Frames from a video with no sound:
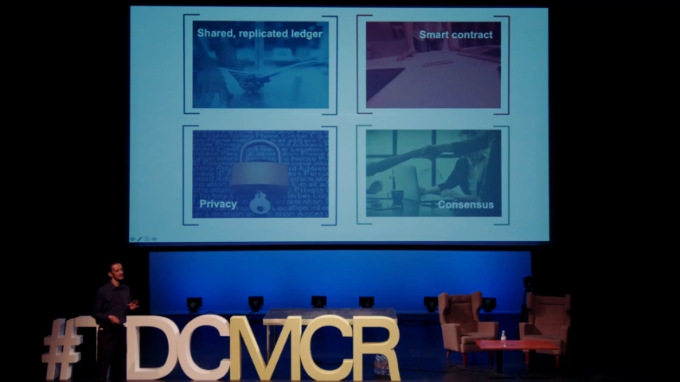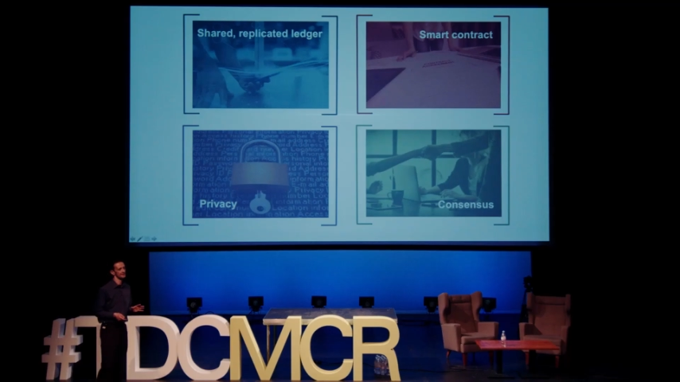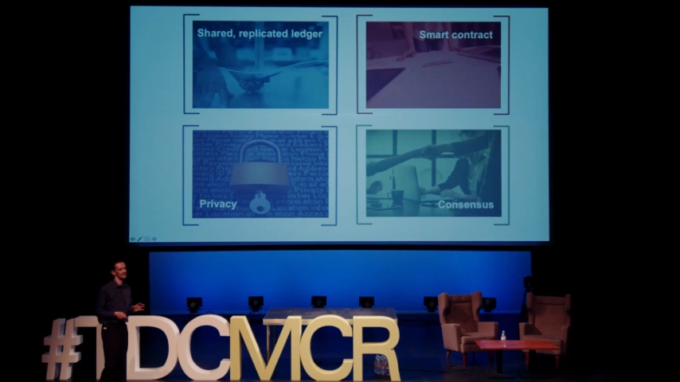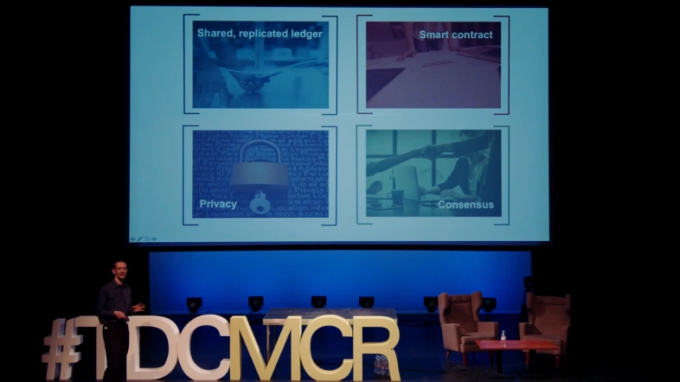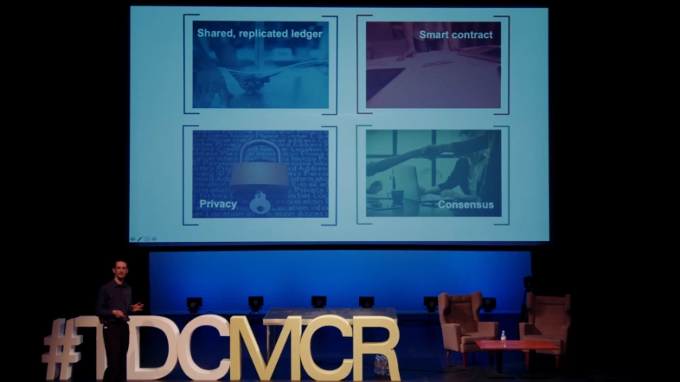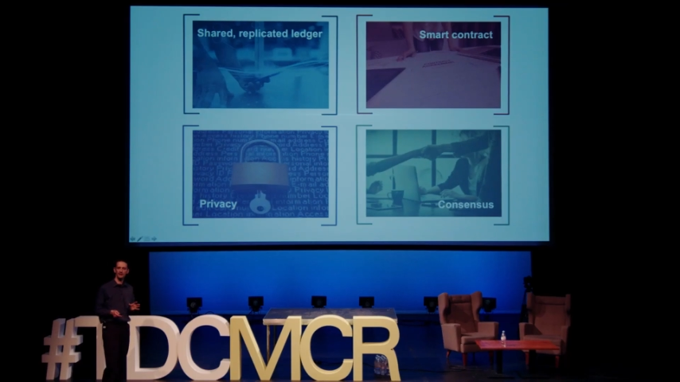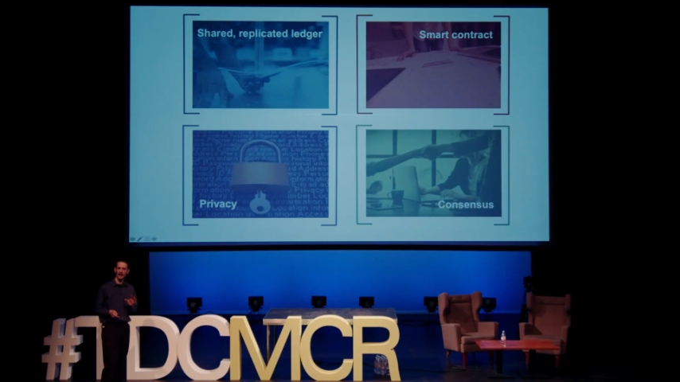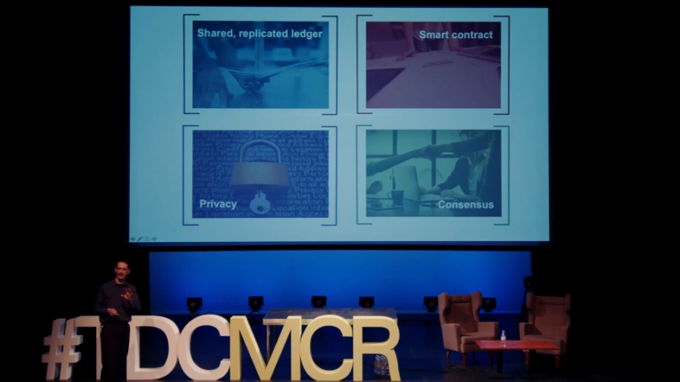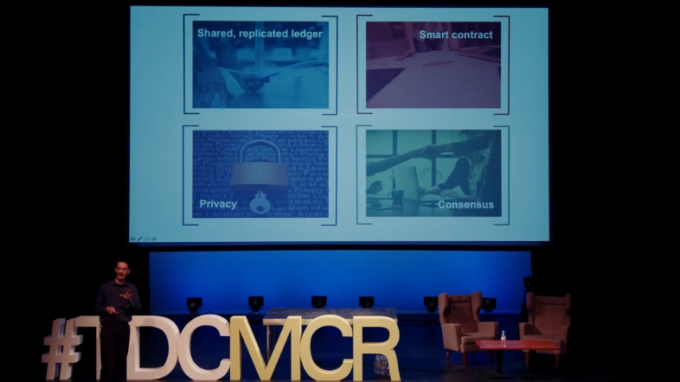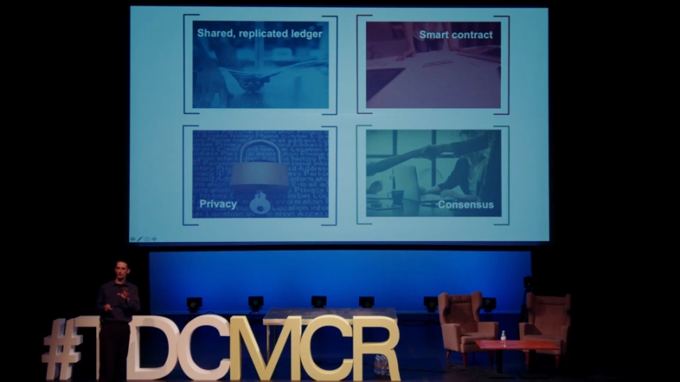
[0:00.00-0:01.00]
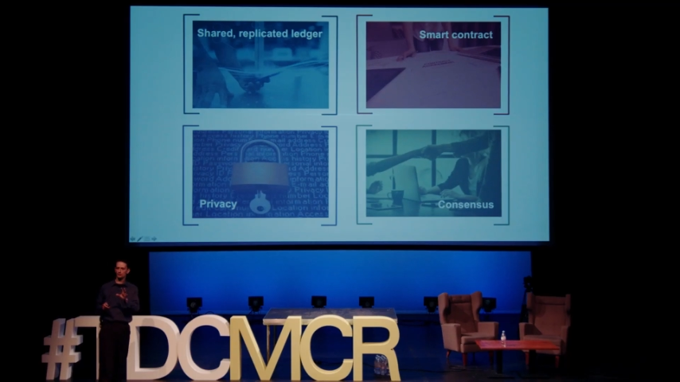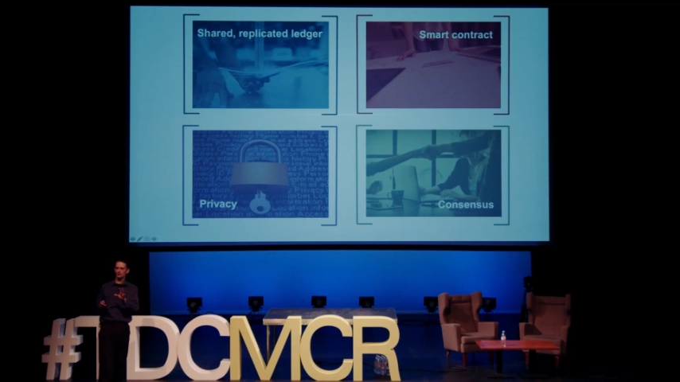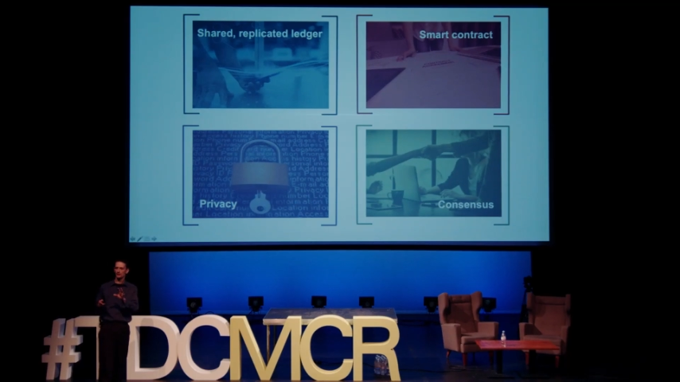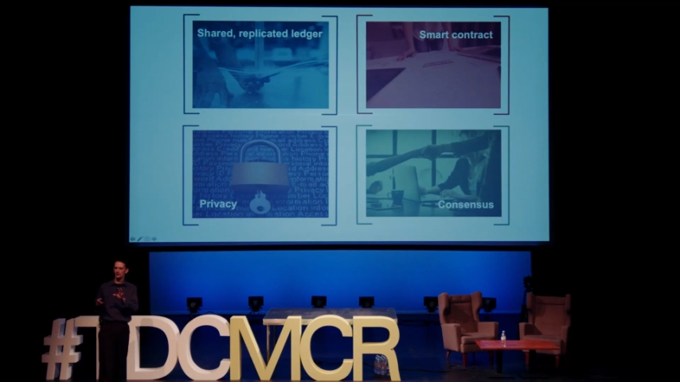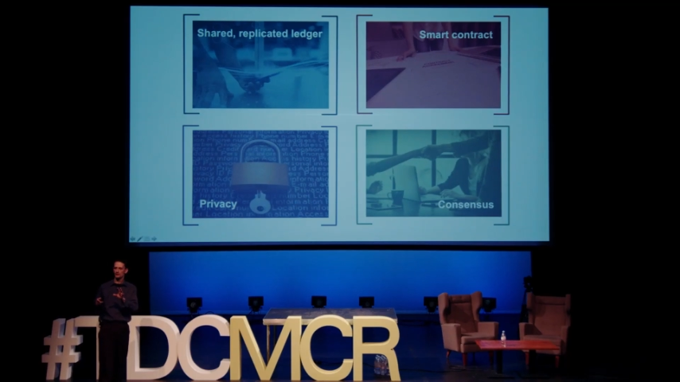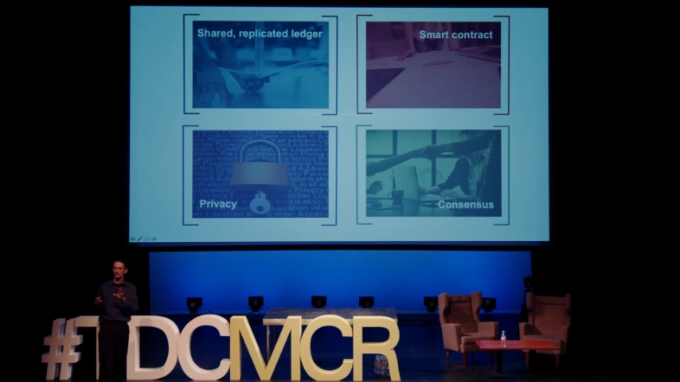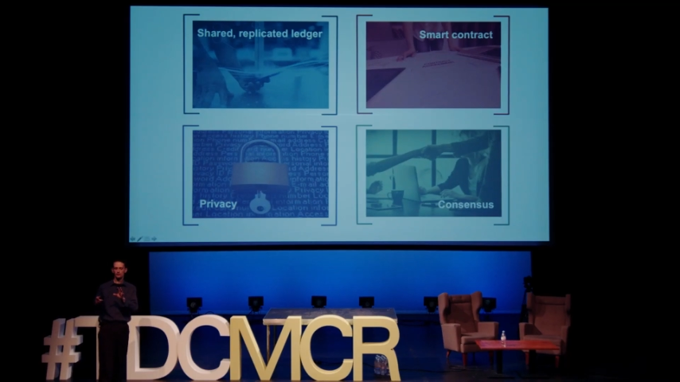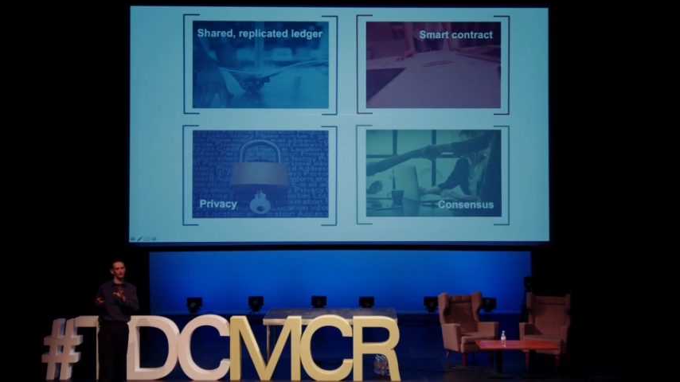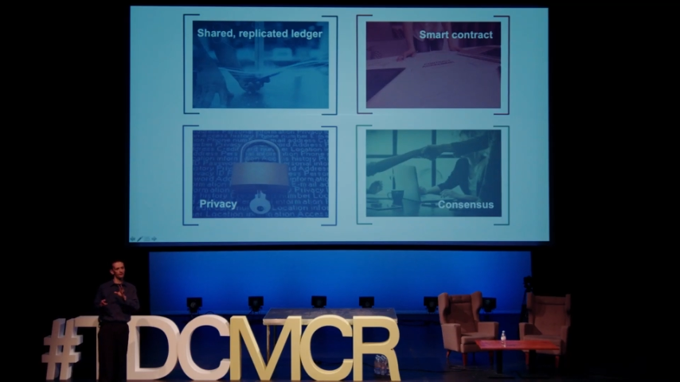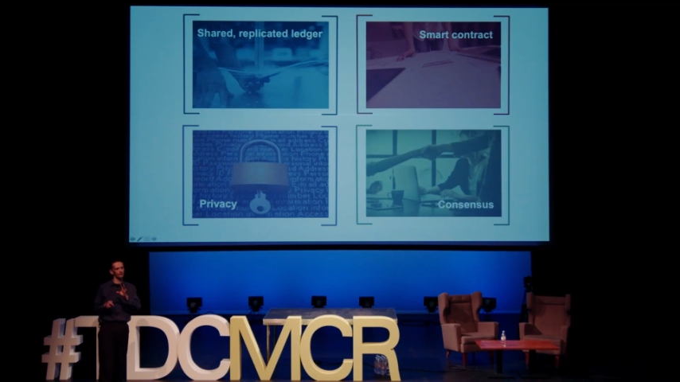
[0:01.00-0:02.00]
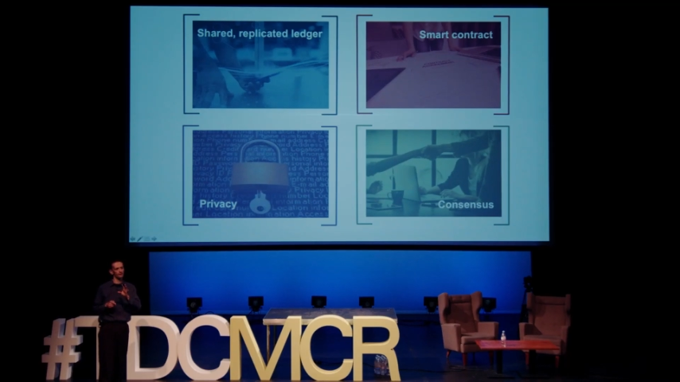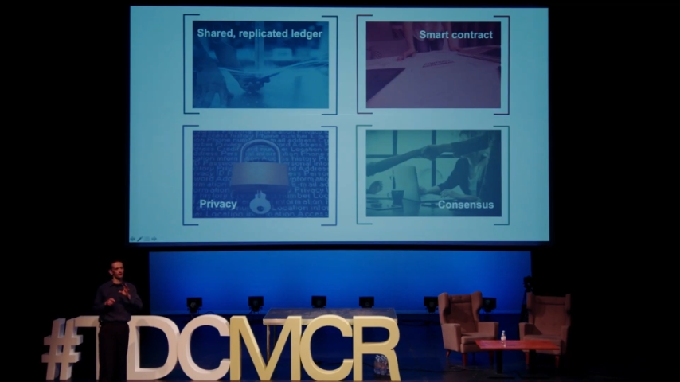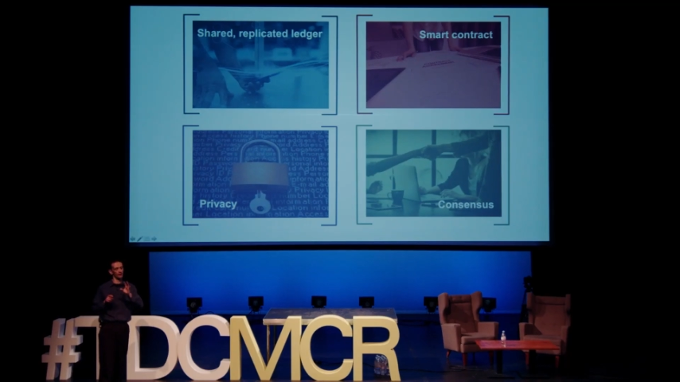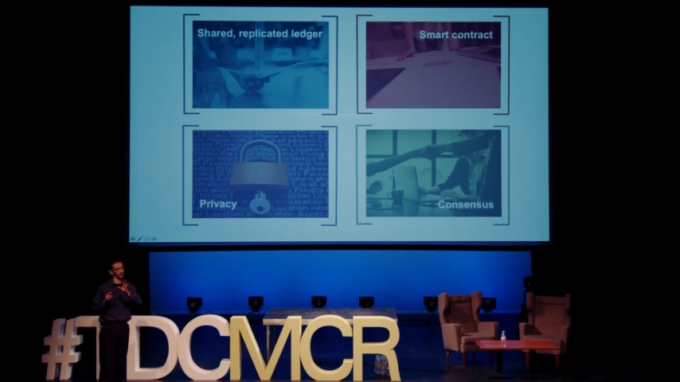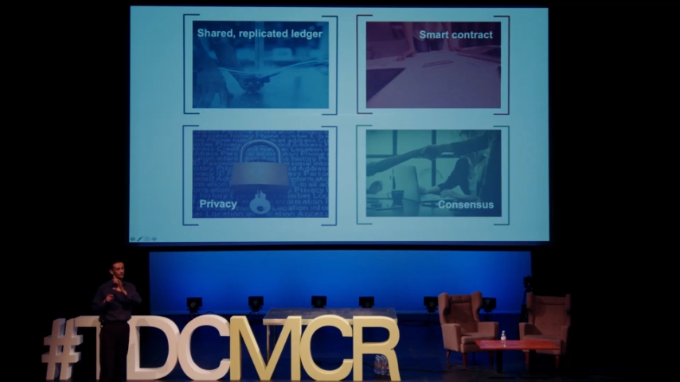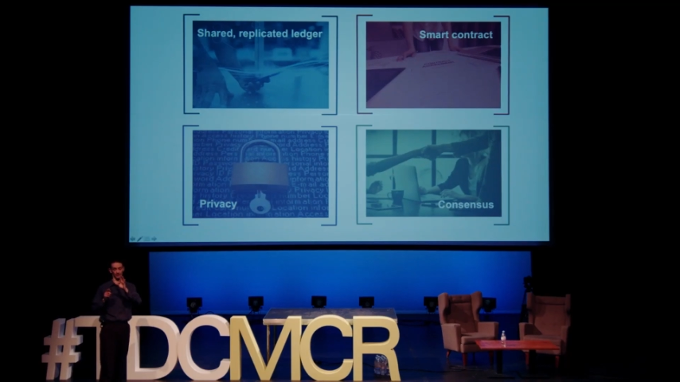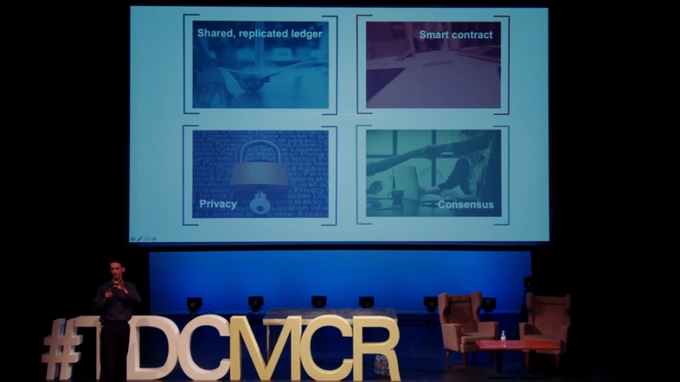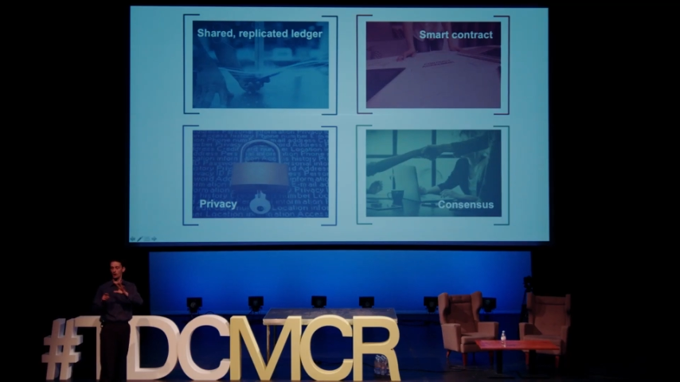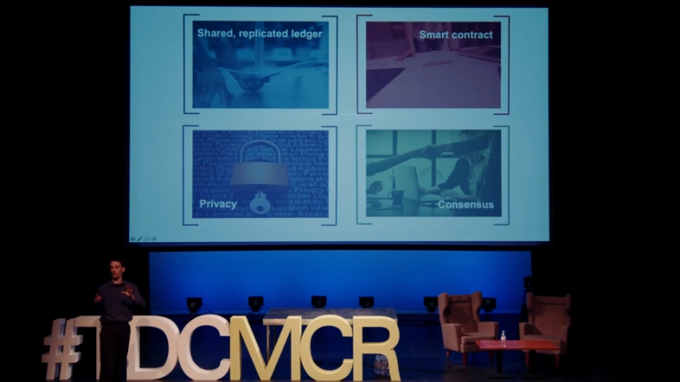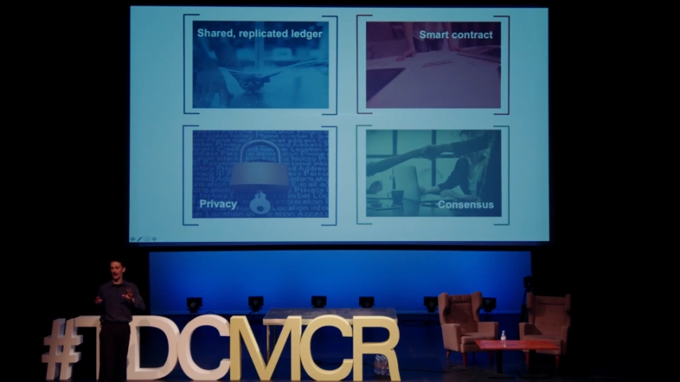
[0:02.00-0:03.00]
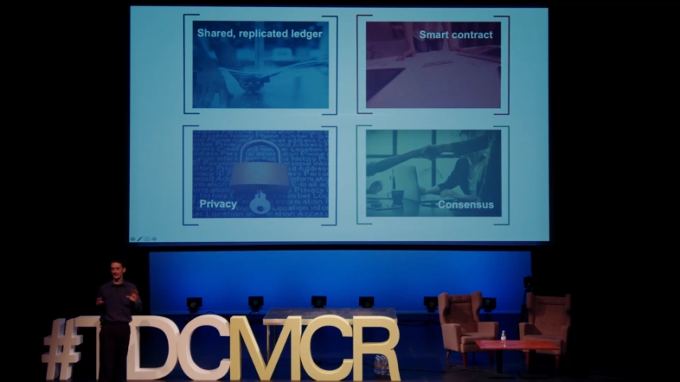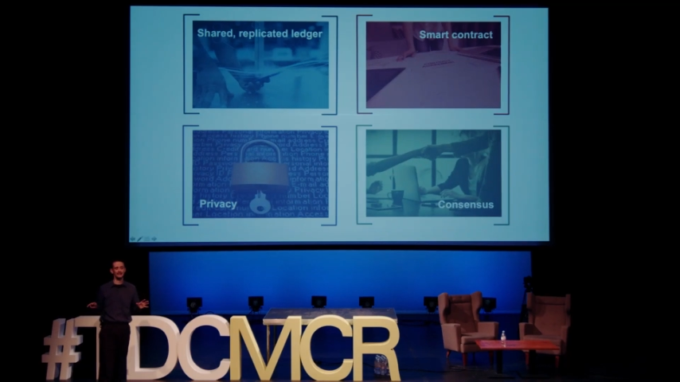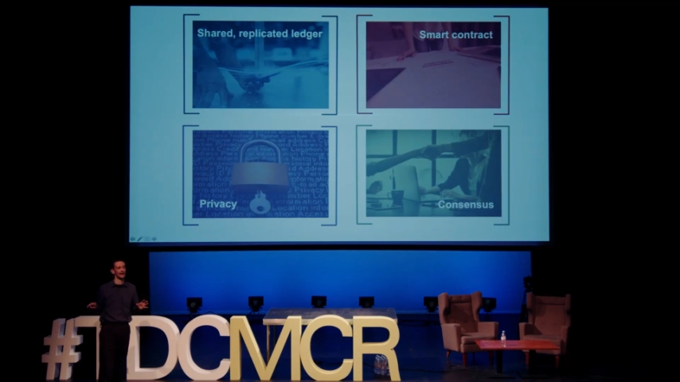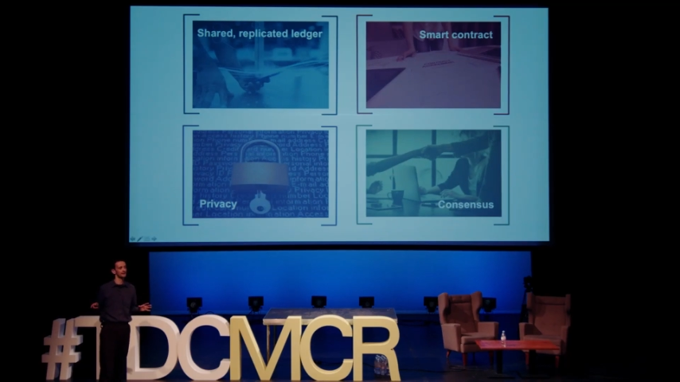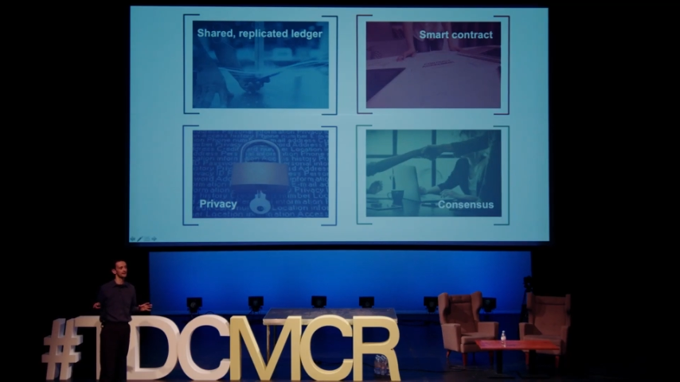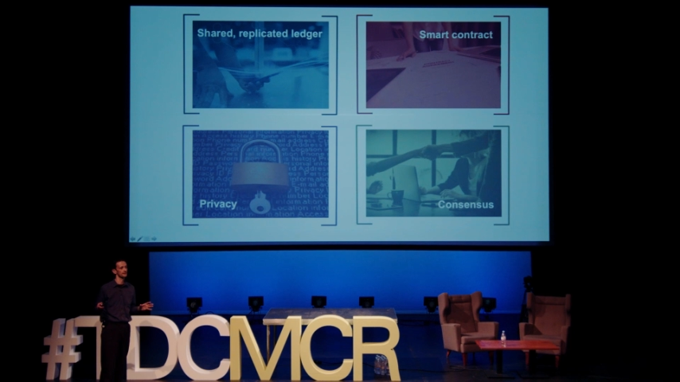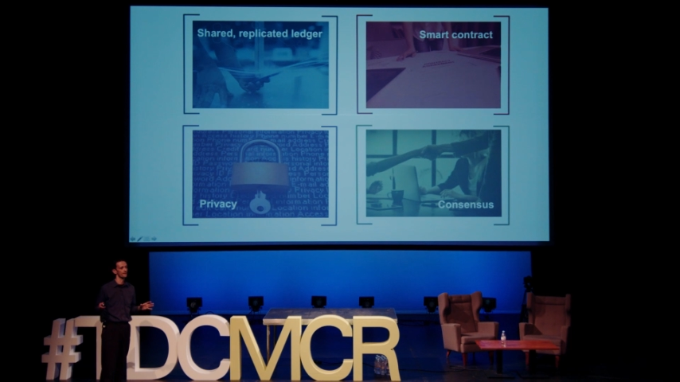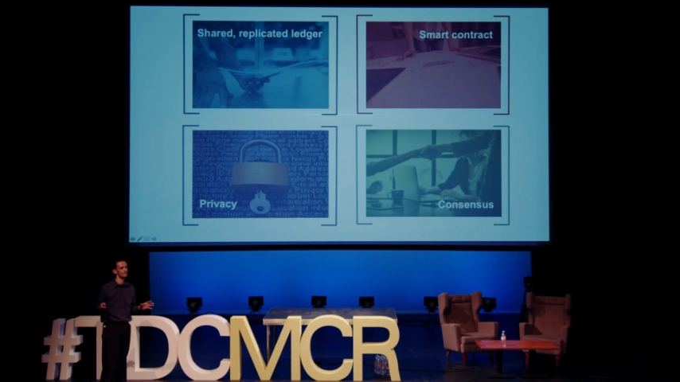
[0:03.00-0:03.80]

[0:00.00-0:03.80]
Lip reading: Nobody's mouth can be seen.